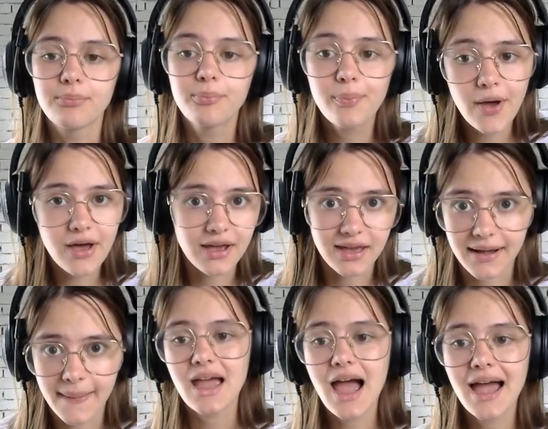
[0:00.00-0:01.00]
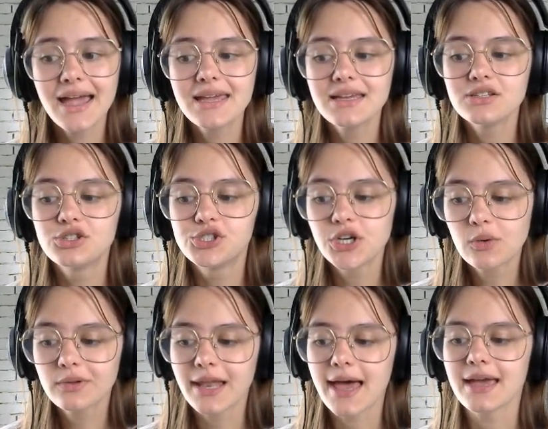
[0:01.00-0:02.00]
But I
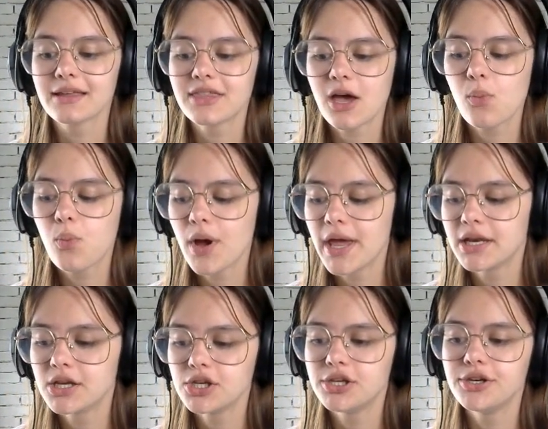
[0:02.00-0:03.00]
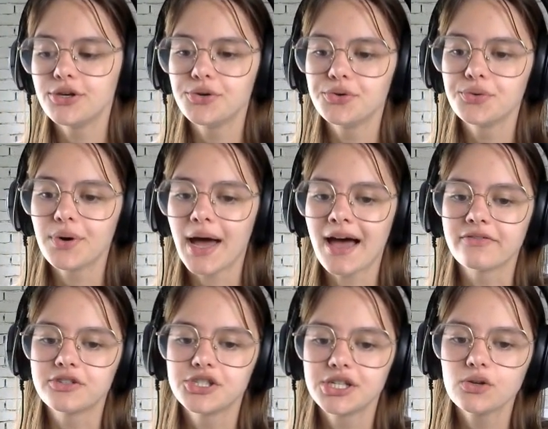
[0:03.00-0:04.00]
don't like that when you
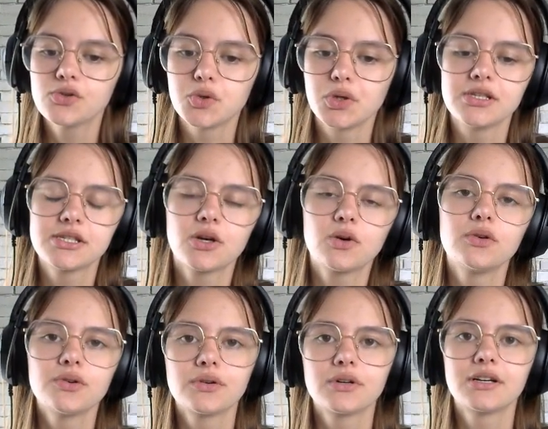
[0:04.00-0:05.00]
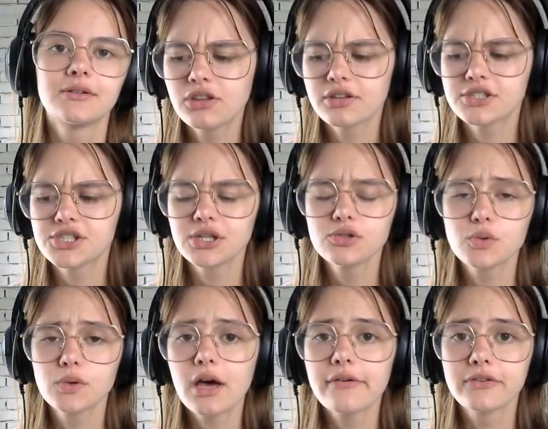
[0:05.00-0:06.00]
have children, so the
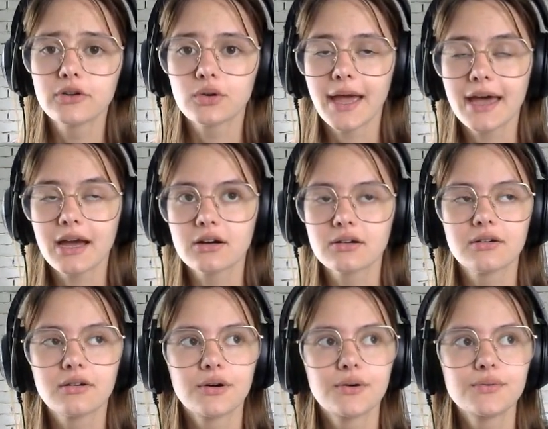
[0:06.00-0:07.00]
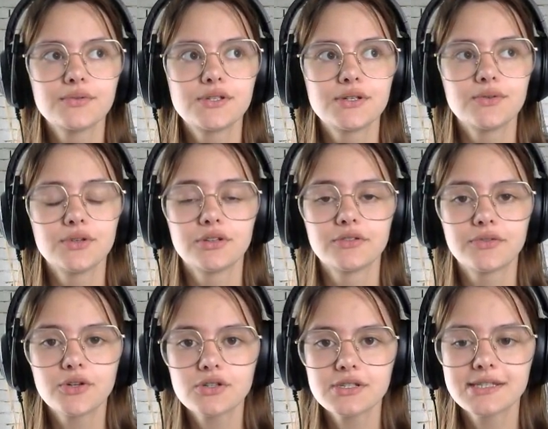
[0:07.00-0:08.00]
children of your heir go to
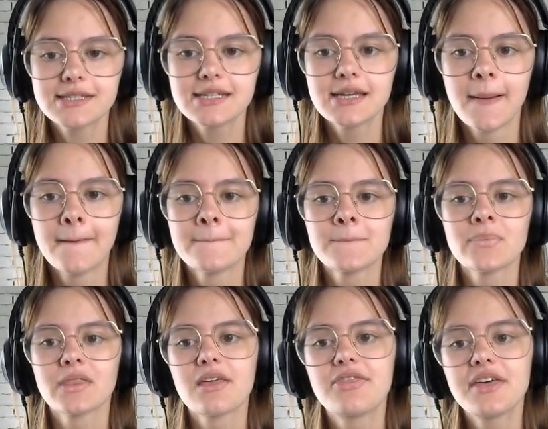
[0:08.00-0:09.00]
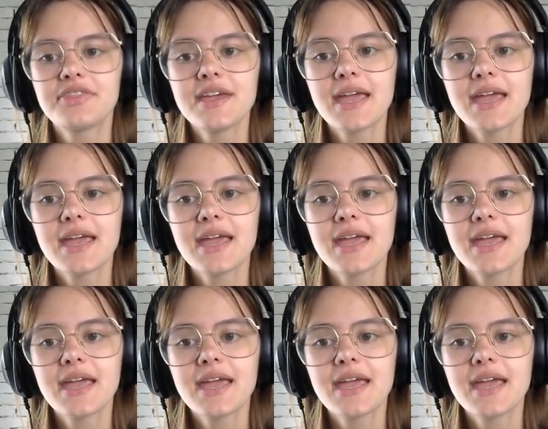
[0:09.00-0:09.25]
university, that they